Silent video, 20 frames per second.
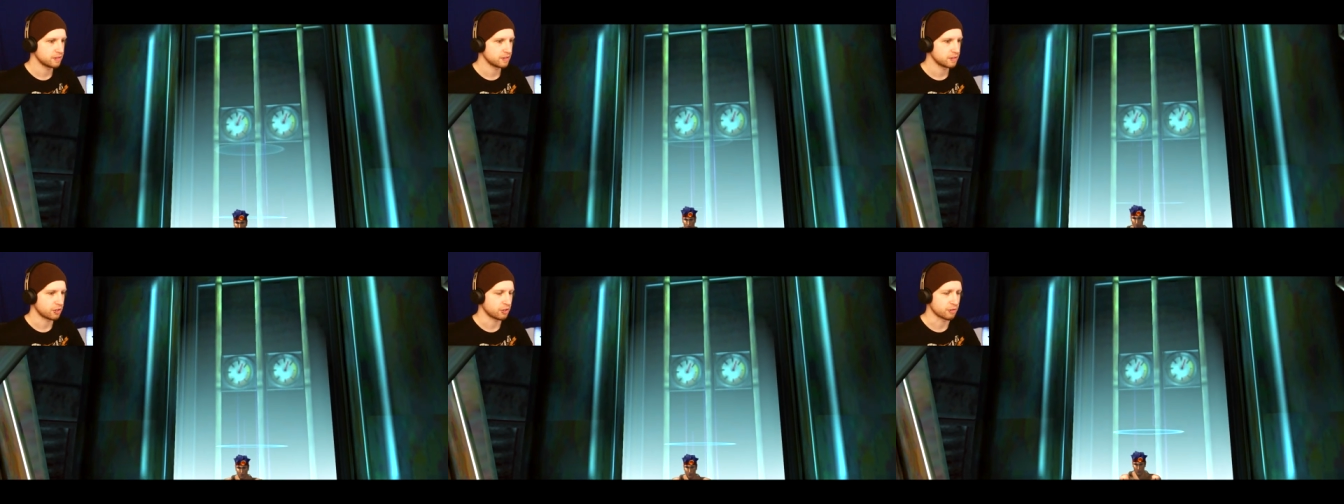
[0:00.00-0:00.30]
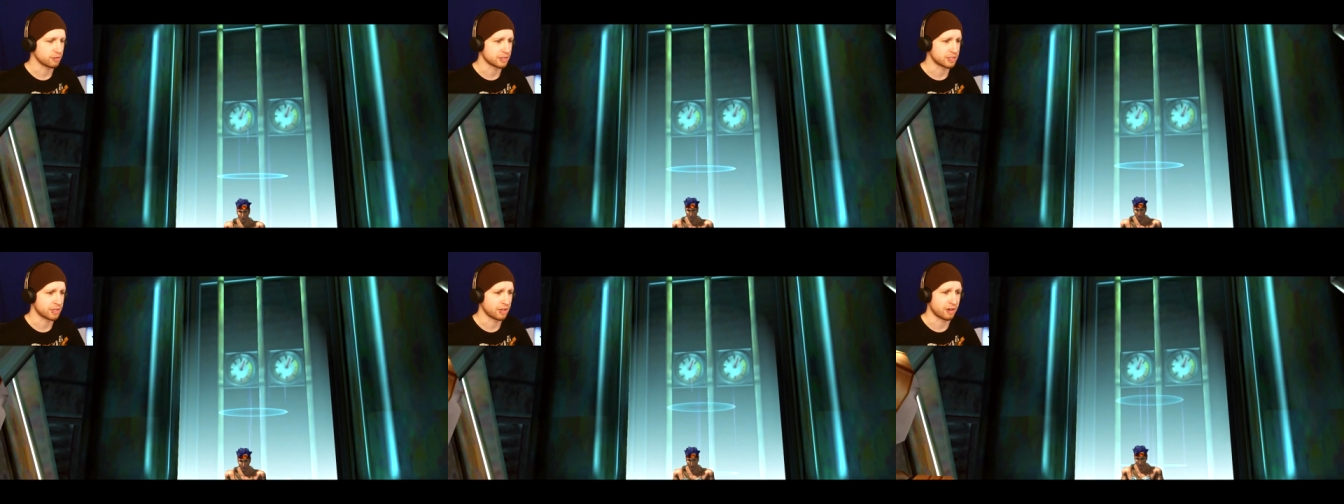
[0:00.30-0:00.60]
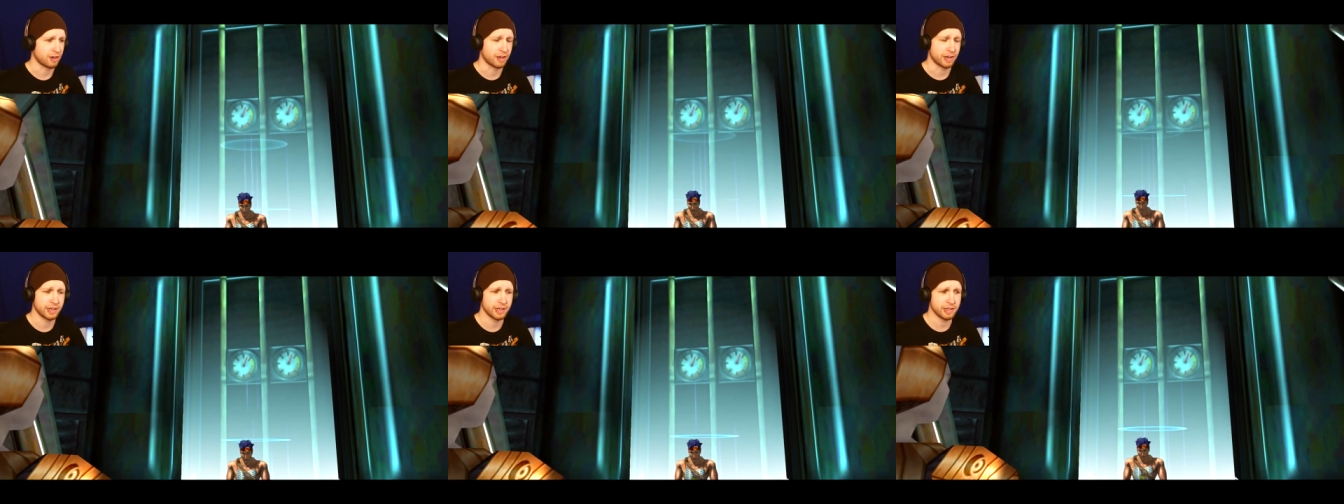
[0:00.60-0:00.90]

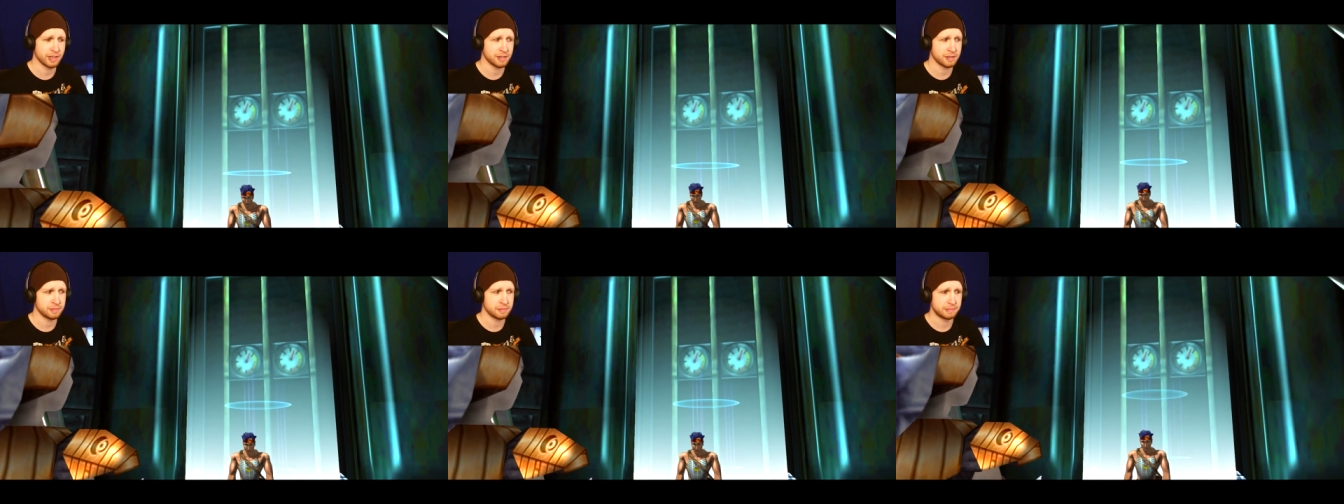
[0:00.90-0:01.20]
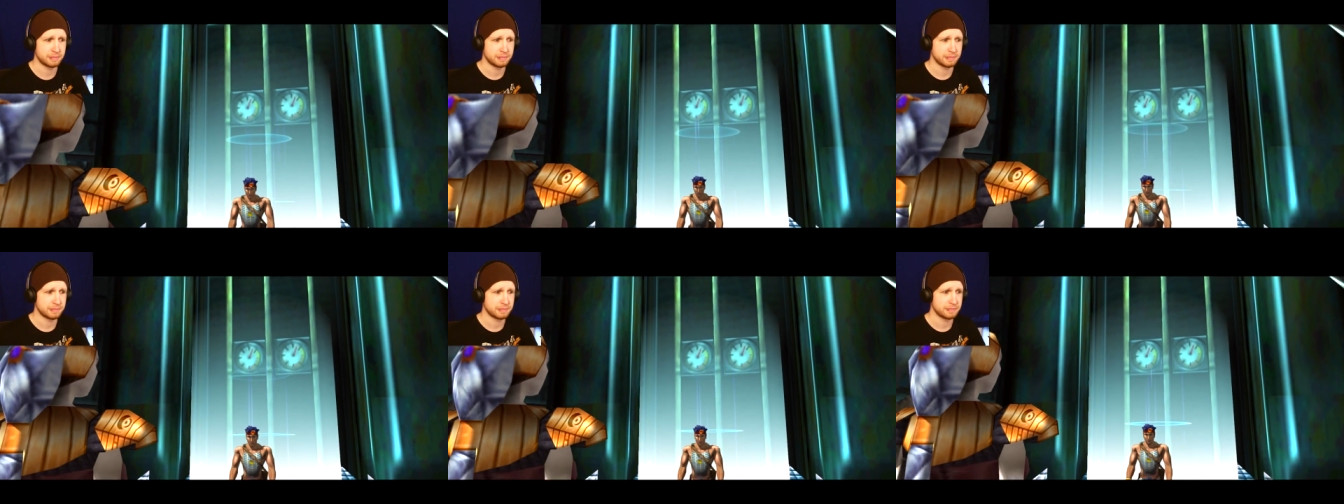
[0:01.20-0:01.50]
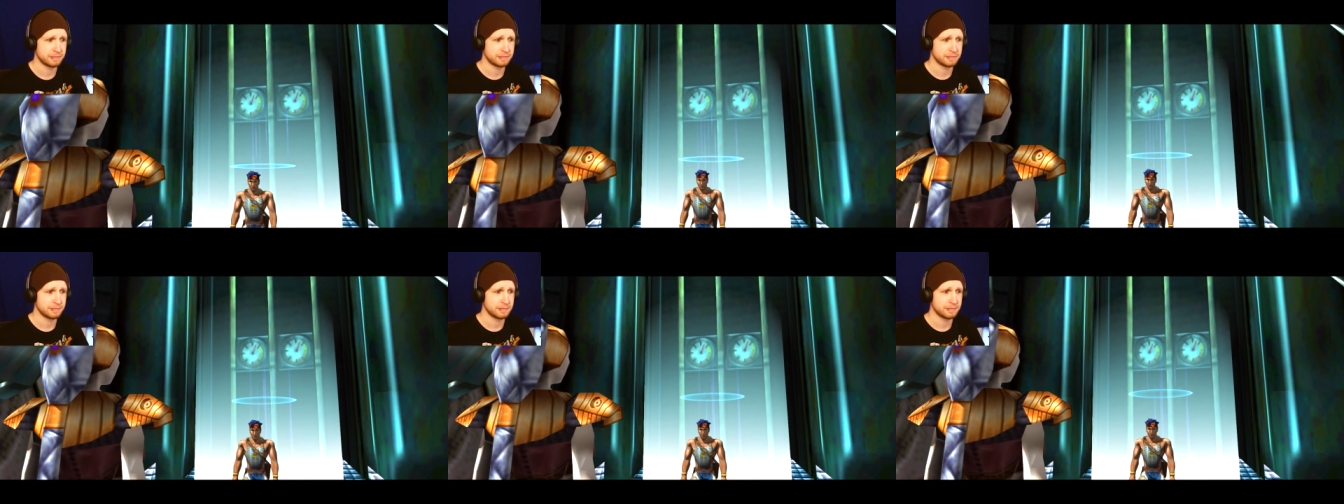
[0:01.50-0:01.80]
Cortana?
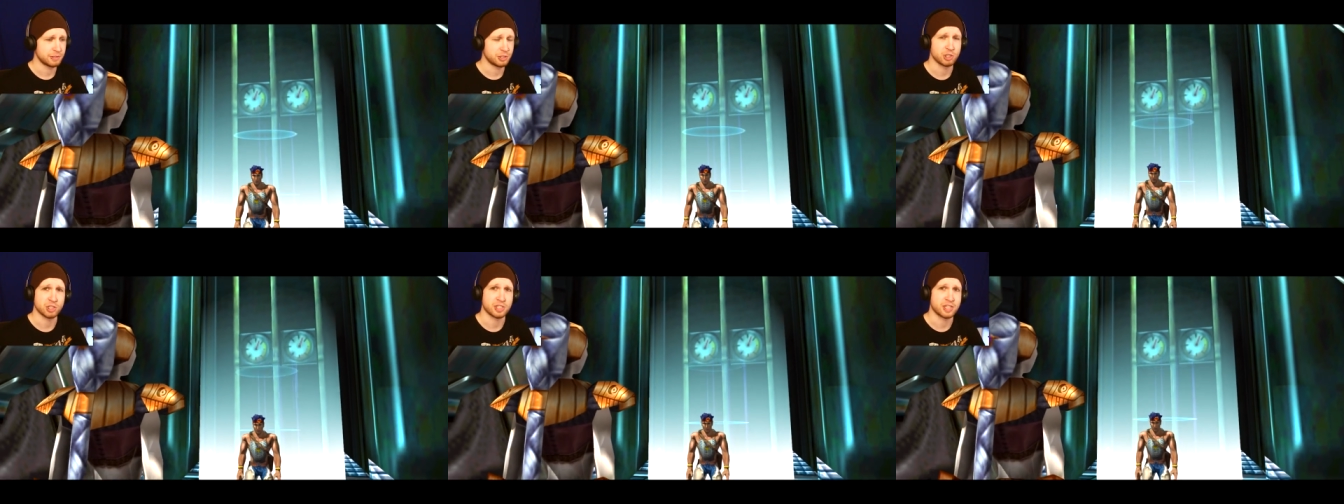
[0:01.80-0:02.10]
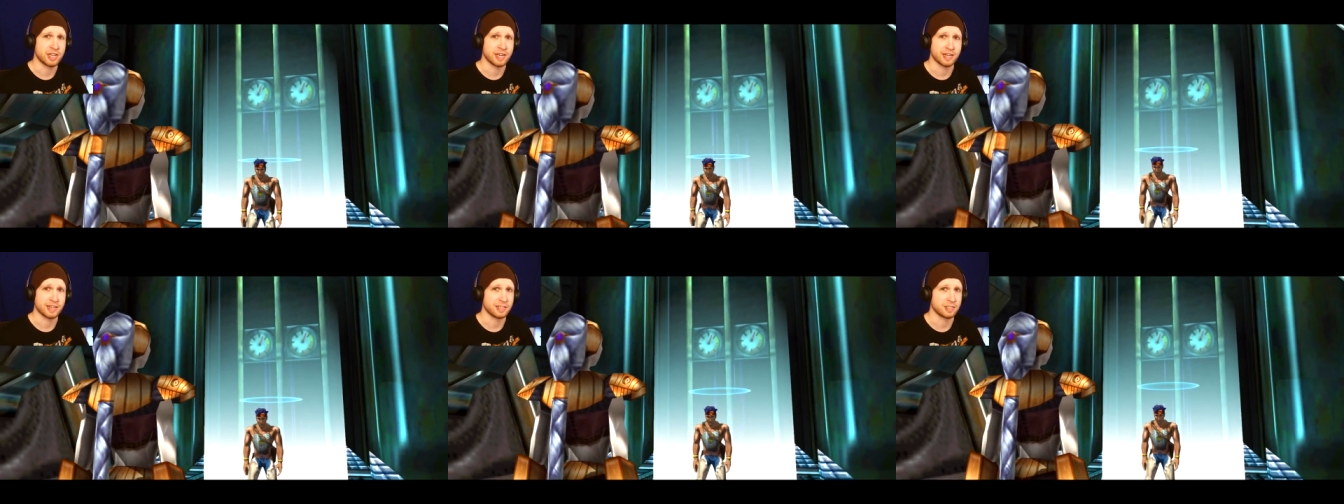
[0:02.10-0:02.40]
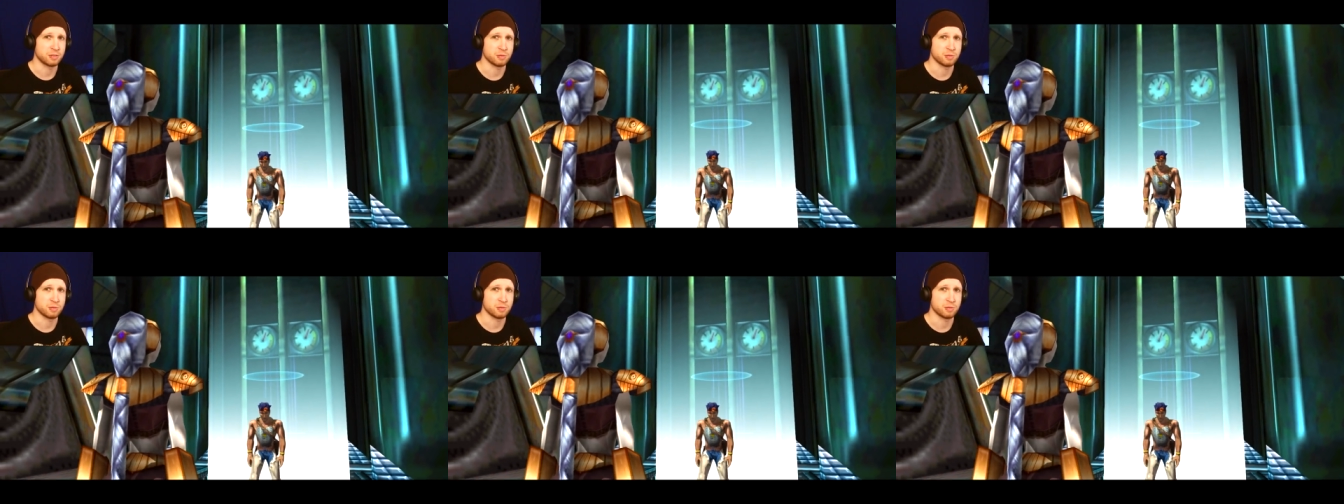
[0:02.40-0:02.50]
Just kidding,